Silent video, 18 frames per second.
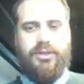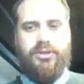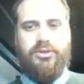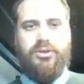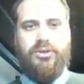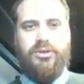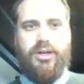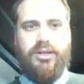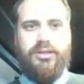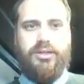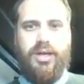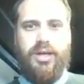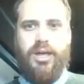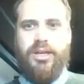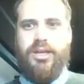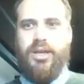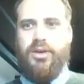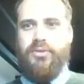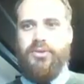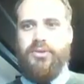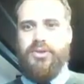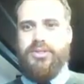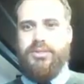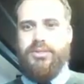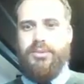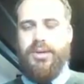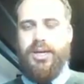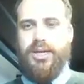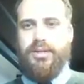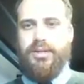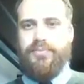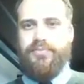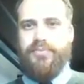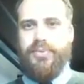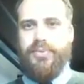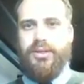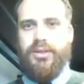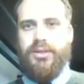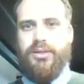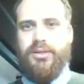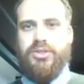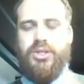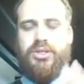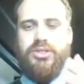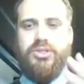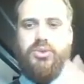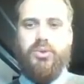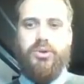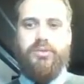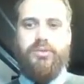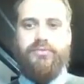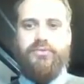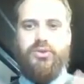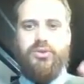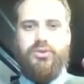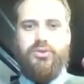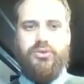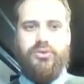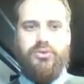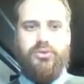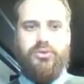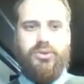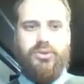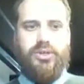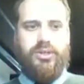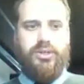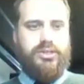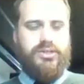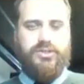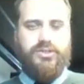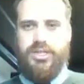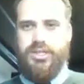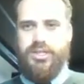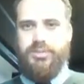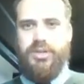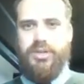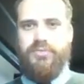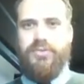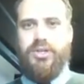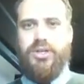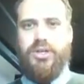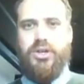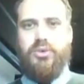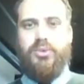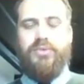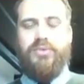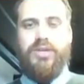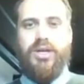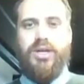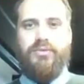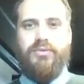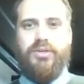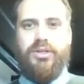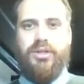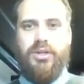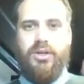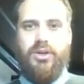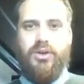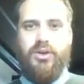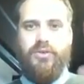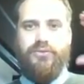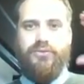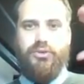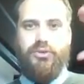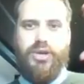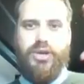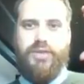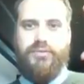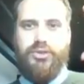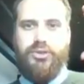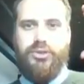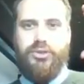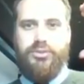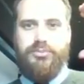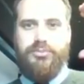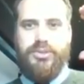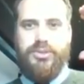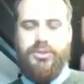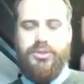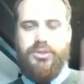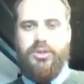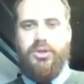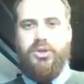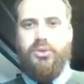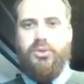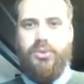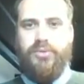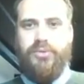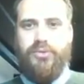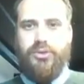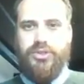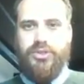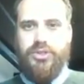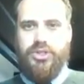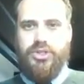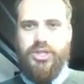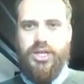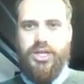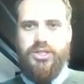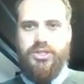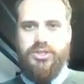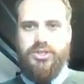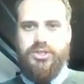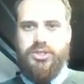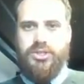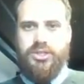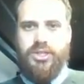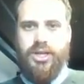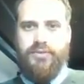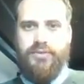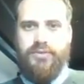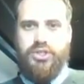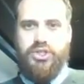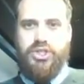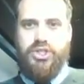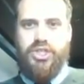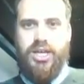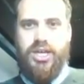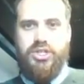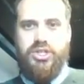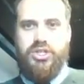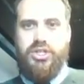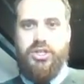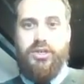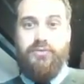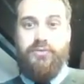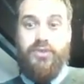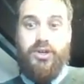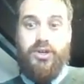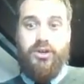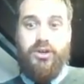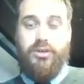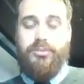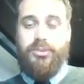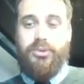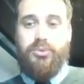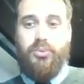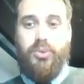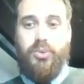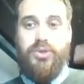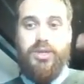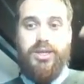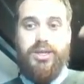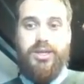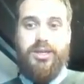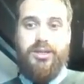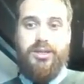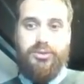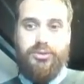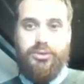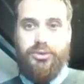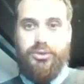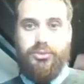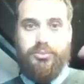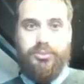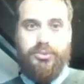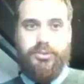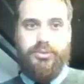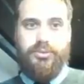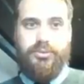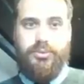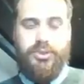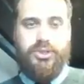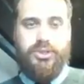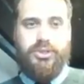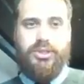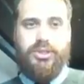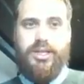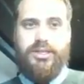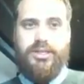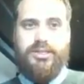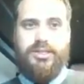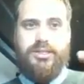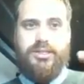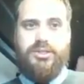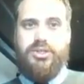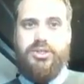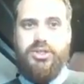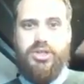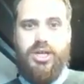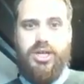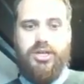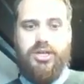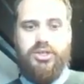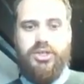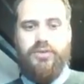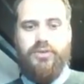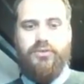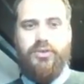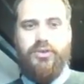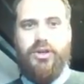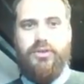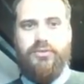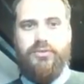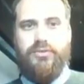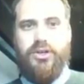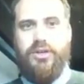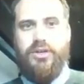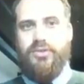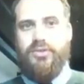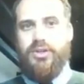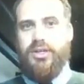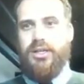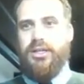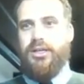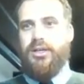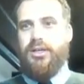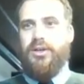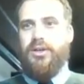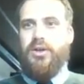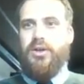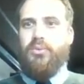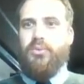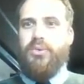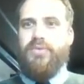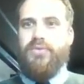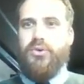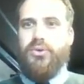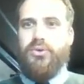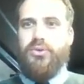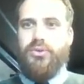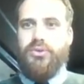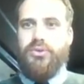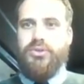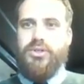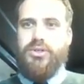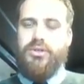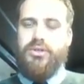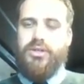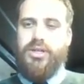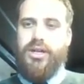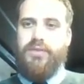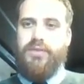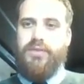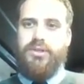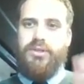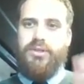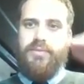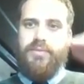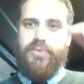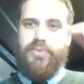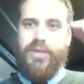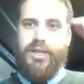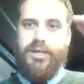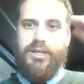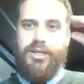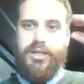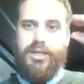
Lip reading: Alright, and now we've got some art. So there's quite a few, in this 6-minute video, we've covered forever loops. We've also covered changing a variable within a loop, which allows things to change over and over and over again. We've also covered an